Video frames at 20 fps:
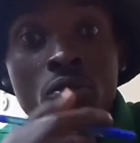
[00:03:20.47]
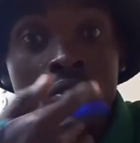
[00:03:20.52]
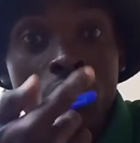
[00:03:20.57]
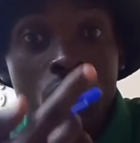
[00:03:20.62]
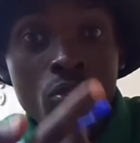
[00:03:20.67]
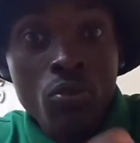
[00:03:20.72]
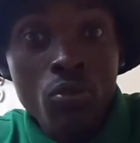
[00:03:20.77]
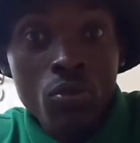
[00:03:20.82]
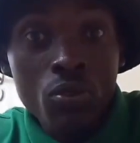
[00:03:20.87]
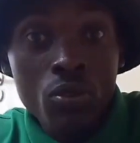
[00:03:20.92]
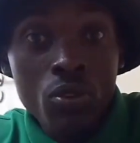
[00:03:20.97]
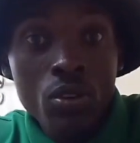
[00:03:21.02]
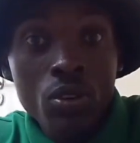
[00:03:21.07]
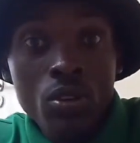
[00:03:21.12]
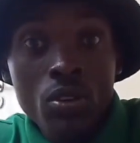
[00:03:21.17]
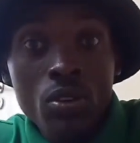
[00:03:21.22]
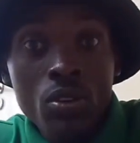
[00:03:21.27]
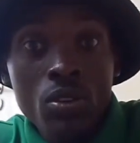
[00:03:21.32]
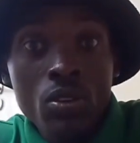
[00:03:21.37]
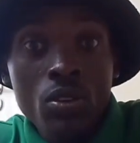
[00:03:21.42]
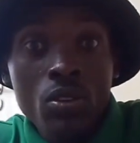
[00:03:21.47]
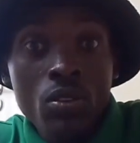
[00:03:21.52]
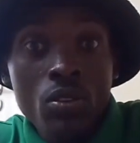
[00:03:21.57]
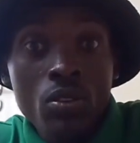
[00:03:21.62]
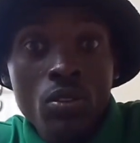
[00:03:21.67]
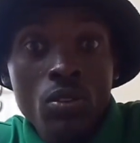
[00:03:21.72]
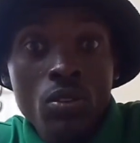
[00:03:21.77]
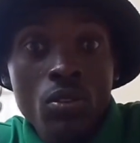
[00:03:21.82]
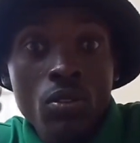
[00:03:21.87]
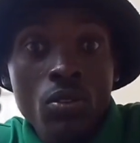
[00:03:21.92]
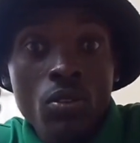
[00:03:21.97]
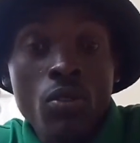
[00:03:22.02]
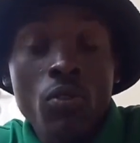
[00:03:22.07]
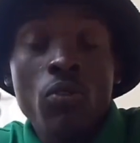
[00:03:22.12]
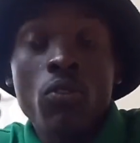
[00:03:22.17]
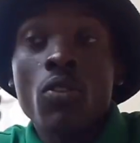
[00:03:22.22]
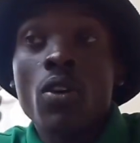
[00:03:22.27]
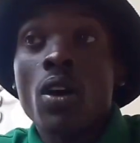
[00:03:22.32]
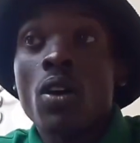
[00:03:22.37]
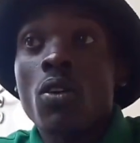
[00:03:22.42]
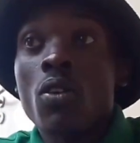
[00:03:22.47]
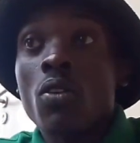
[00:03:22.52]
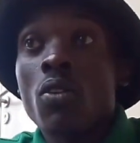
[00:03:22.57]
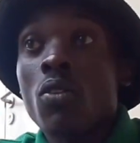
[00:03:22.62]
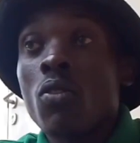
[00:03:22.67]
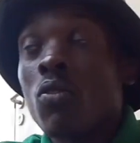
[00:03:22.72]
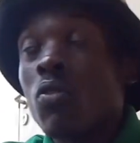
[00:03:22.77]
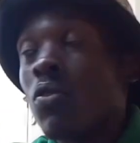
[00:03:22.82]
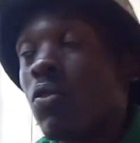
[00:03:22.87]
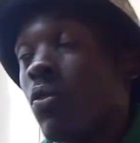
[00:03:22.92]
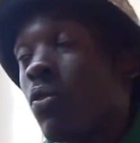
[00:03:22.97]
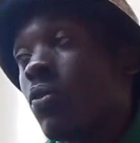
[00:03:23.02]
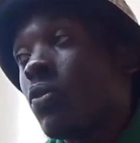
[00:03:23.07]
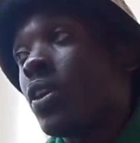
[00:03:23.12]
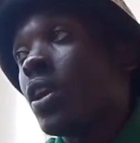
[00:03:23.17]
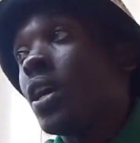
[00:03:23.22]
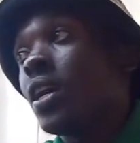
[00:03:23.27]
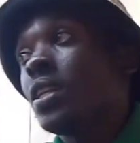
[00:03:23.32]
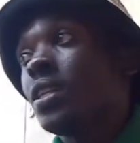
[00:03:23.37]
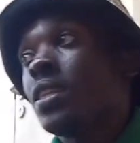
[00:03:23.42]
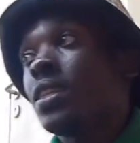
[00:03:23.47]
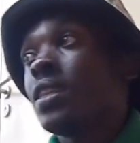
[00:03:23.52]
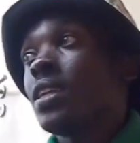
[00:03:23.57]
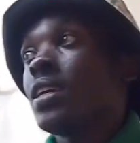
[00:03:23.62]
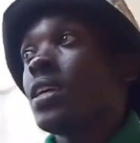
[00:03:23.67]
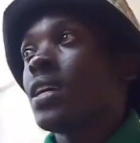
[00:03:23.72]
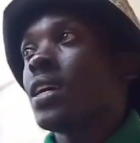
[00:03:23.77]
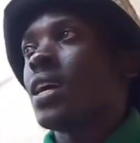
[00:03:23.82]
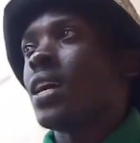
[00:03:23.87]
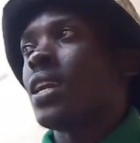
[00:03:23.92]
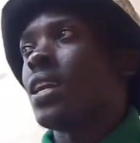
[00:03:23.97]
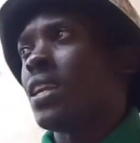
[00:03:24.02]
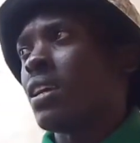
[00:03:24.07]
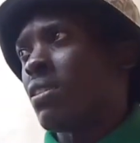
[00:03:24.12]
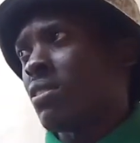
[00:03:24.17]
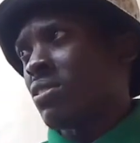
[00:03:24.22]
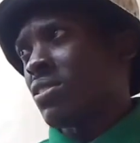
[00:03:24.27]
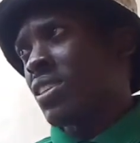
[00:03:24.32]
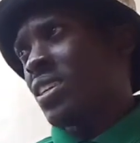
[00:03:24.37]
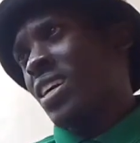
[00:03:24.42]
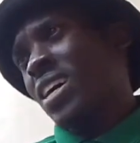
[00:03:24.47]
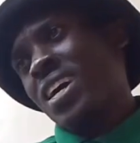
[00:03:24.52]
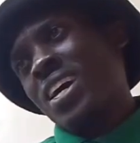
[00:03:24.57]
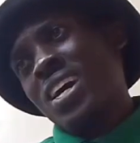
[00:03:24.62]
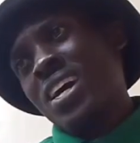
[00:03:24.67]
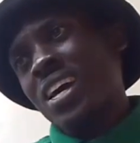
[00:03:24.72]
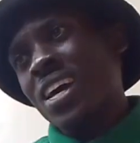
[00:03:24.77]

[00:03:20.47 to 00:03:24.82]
view of that thing, and they will say,